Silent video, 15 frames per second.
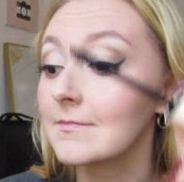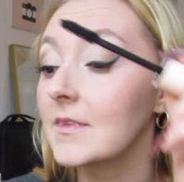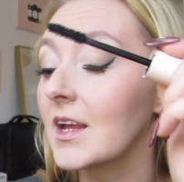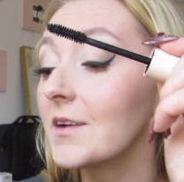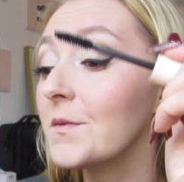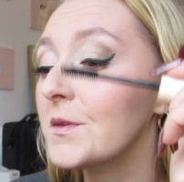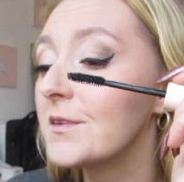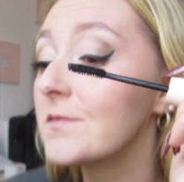
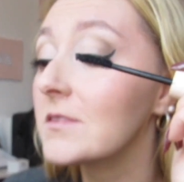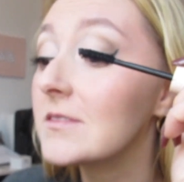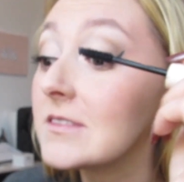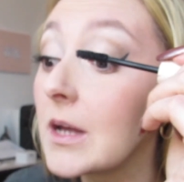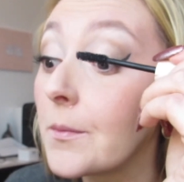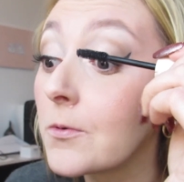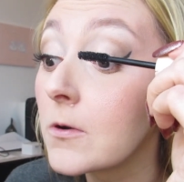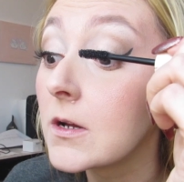I feel like this one
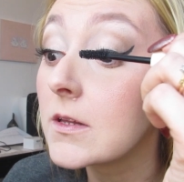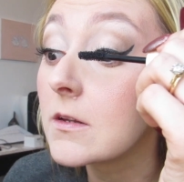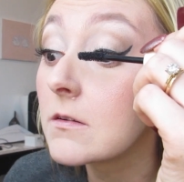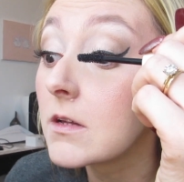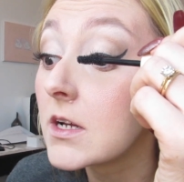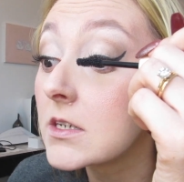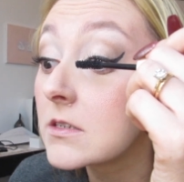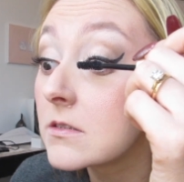separates your
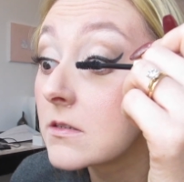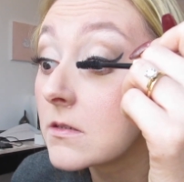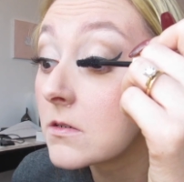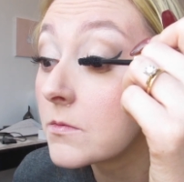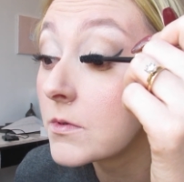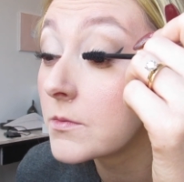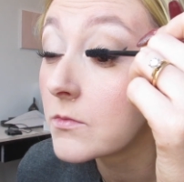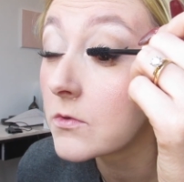lashes a little bit